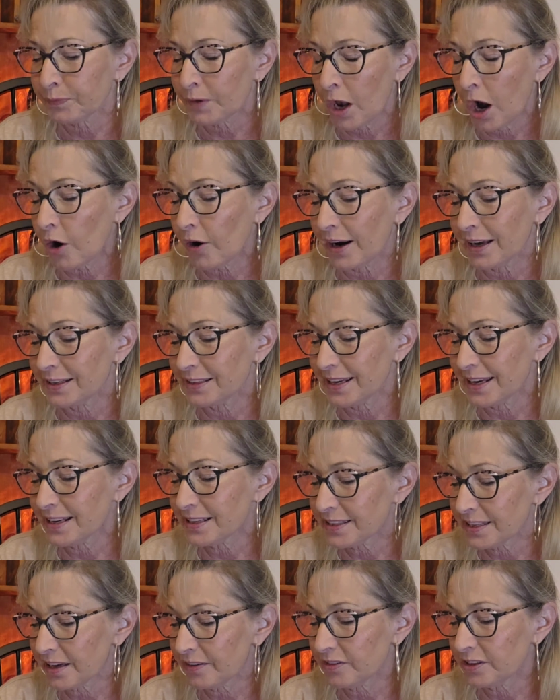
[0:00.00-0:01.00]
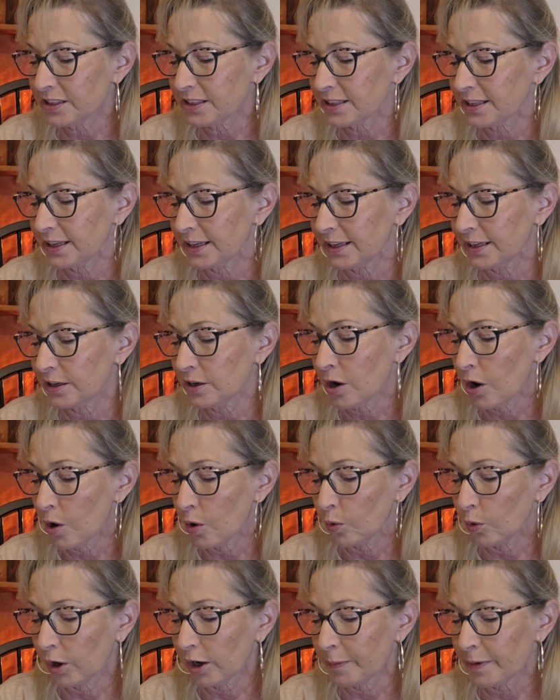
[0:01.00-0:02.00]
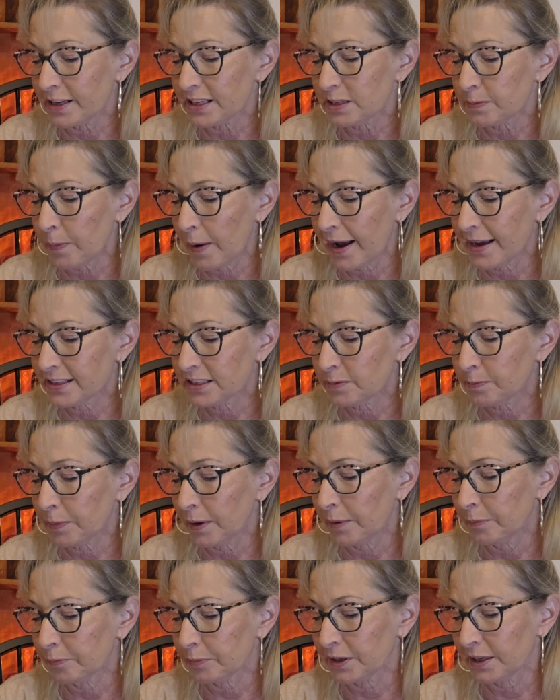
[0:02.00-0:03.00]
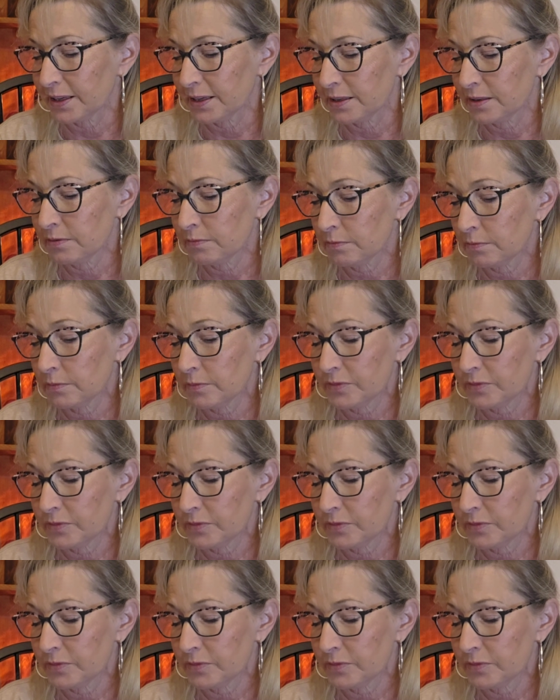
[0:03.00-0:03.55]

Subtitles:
All right, day 17, warm a spiced pumpkin